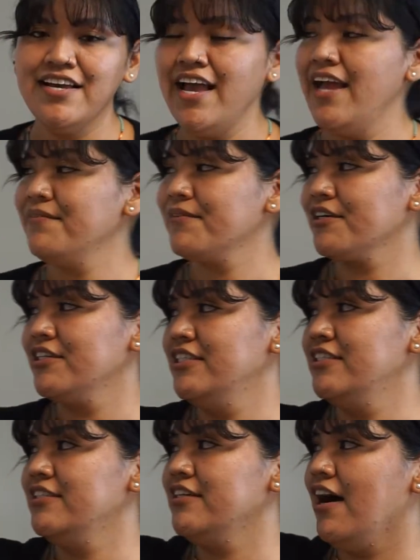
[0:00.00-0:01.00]
and we're
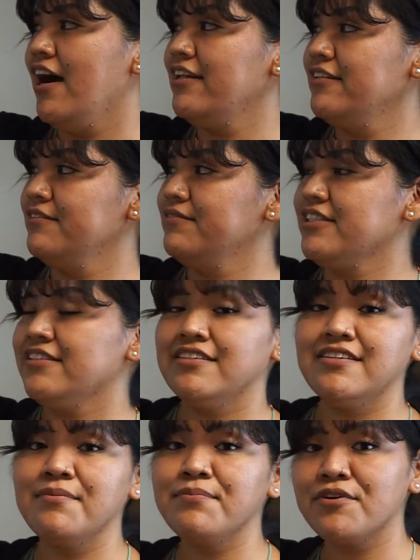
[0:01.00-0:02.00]
gonna dot, what's the
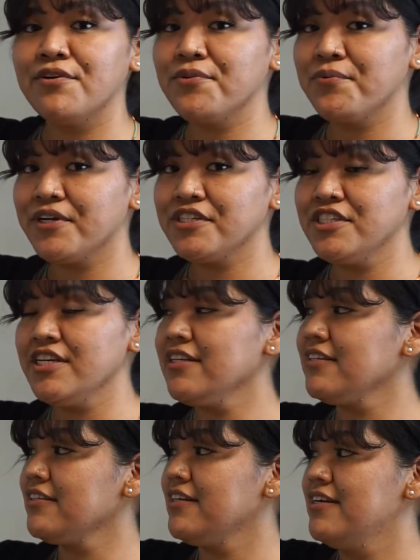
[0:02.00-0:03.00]
number on the worksheet?